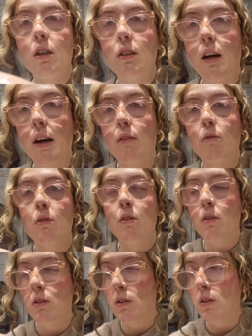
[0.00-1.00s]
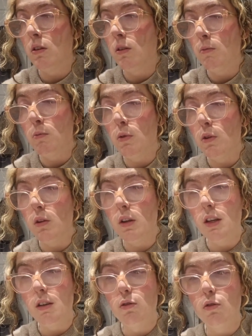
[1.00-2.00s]
is out, but
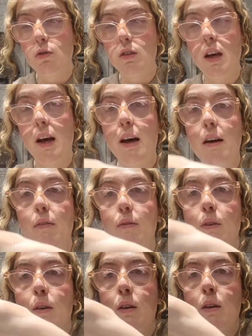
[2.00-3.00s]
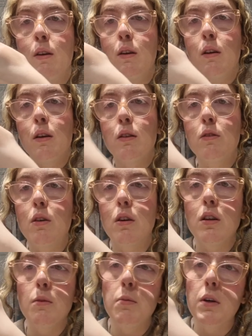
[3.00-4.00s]
it does have a
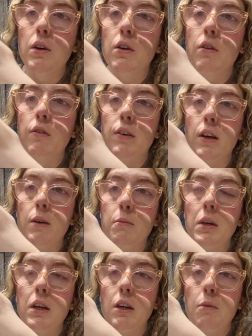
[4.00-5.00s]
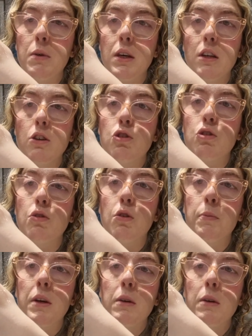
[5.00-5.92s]
tiny bit of a pinky peach sort of